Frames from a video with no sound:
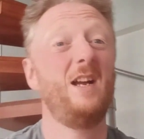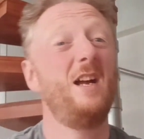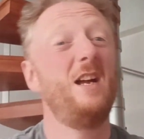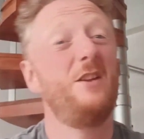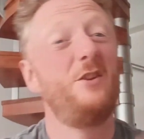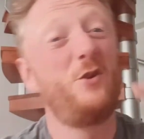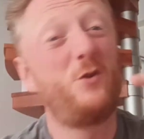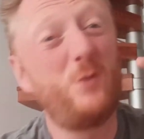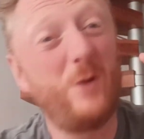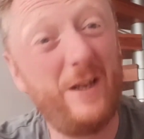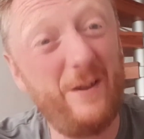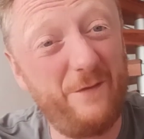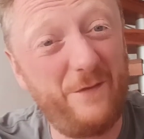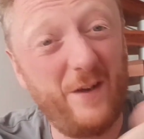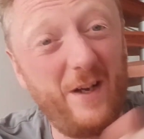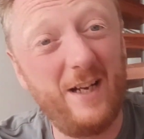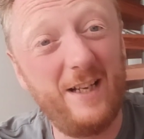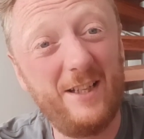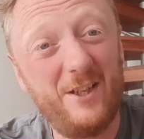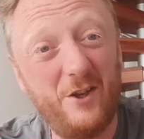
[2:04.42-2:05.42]
The Great
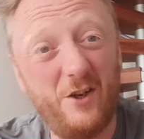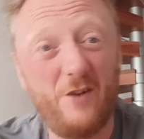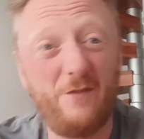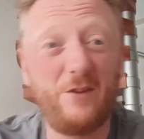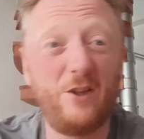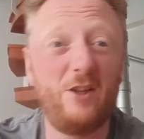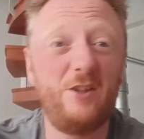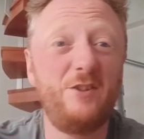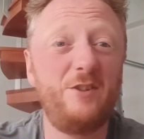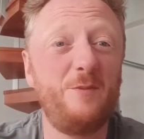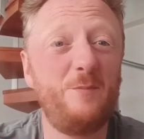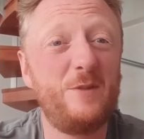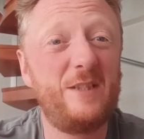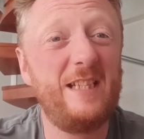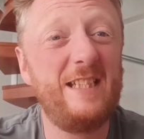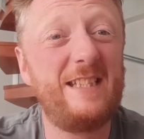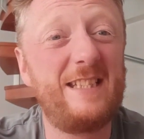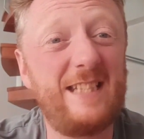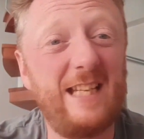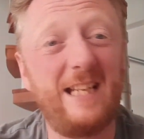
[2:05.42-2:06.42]
Fire of London was in
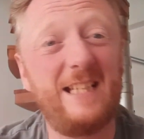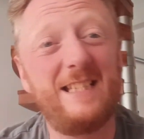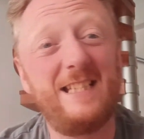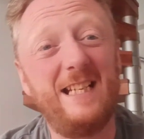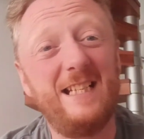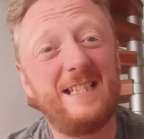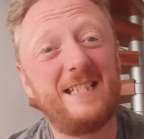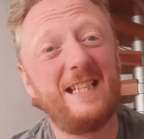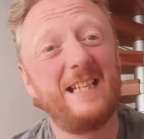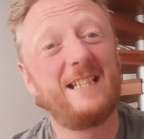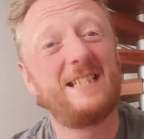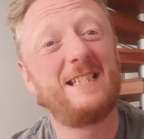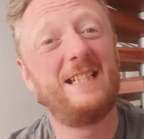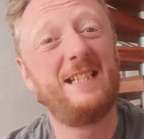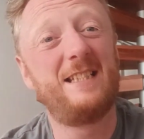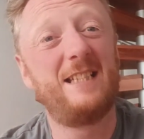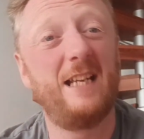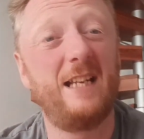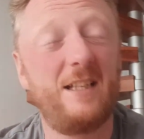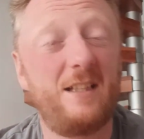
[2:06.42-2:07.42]

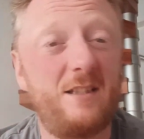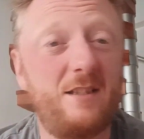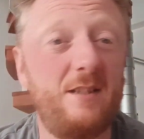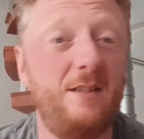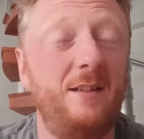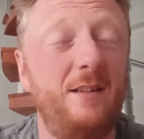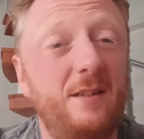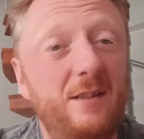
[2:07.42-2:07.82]
1666.